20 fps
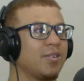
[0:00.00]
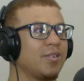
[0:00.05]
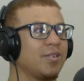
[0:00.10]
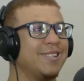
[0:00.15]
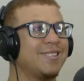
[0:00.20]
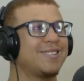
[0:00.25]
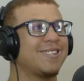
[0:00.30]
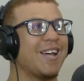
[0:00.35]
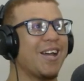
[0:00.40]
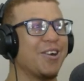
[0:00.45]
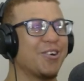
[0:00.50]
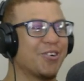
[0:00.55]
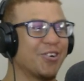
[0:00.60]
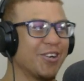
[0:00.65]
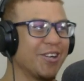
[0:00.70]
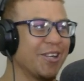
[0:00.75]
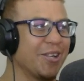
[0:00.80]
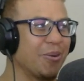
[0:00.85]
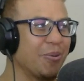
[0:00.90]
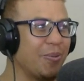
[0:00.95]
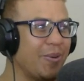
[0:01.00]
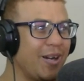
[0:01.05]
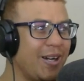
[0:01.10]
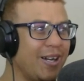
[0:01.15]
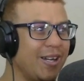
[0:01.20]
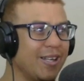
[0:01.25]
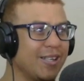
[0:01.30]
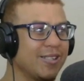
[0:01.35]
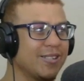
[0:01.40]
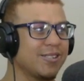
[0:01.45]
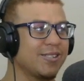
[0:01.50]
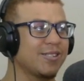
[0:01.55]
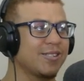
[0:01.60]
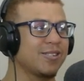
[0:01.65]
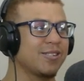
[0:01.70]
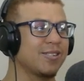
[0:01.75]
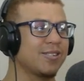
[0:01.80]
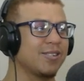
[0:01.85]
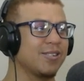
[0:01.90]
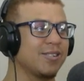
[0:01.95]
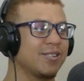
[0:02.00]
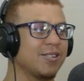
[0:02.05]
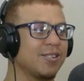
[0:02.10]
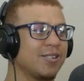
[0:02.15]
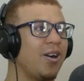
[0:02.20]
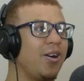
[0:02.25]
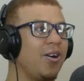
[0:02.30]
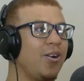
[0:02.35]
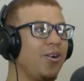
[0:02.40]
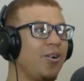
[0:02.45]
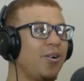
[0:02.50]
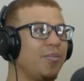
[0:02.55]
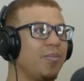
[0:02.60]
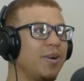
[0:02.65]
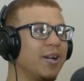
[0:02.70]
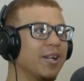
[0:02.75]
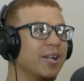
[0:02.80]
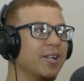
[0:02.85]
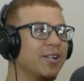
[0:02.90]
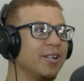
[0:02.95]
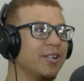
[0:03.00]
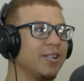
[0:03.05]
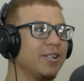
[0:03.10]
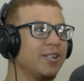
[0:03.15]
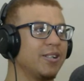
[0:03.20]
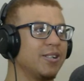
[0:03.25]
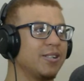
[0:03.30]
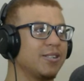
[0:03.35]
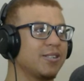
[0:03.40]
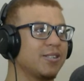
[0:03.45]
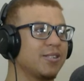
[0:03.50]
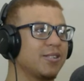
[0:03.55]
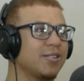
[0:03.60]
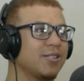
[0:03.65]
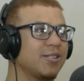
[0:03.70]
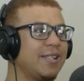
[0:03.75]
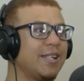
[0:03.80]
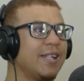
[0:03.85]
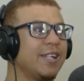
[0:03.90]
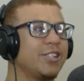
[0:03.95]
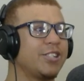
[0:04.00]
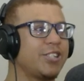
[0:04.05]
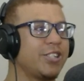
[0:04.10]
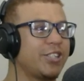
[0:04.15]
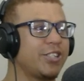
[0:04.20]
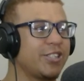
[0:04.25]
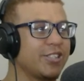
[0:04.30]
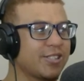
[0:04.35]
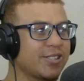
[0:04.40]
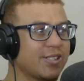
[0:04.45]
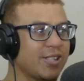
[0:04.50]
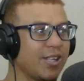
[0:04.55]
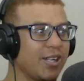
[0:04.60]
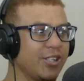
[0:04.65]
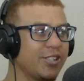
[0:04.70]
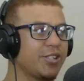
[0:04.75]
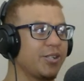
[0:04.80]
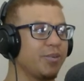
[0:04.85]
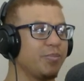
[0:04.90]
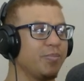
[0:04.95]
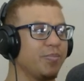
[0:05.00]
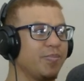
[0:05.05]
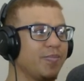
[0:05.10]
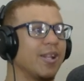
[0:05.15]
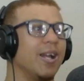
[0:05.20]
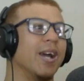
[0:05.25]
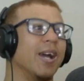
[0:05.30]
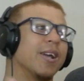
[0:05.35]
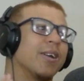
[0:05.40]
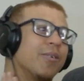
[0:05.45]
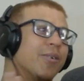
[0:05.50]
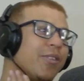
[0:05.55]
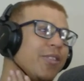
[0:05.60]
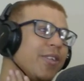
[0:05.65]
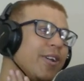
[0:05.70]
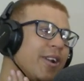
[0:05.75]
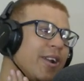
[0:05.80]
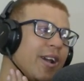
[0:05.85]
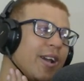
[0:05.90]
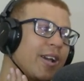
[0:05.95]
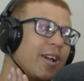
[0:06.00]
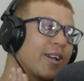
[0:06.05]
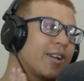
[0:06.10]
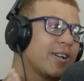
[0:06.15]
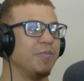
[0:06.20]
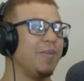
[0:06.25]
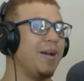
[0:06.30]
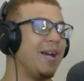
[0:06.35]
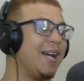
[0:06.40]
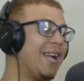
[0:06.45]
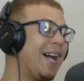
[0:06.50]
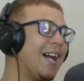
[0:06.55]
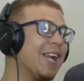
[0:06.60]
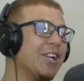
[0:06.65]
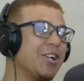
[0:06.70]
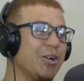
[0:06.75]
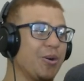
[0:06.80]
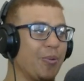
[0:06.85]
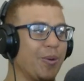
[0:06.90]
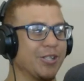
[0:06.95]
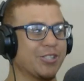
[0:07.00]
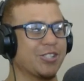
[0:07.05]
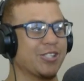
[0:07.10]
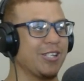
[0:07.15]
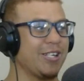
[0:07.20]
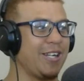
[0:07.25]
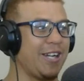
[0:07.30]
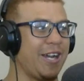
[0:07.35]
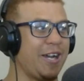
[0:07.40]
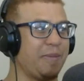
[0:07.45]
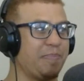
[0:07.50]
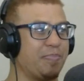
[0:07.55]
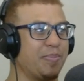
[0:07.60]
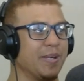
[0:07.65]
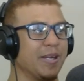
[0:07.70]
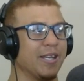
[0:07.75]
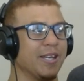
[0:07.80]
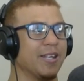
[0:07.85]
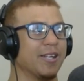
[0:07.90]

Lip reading: Is that really wise? Oh my goodness. Didn't she just touch him, like, with her neck? Man, I don't know what's gonna happen yet,